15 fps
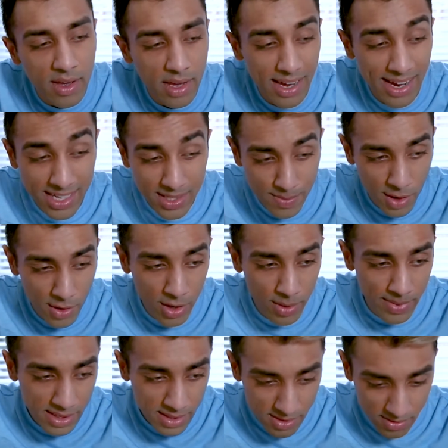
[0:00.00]
it has pogo
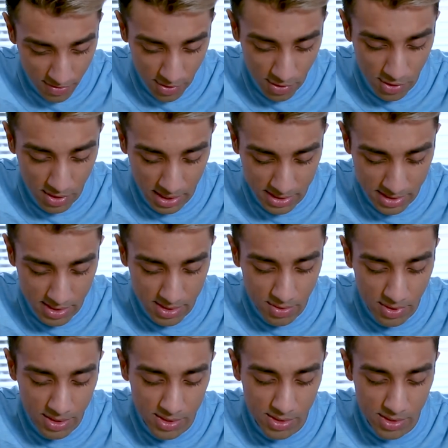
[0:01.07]
pins for accessories.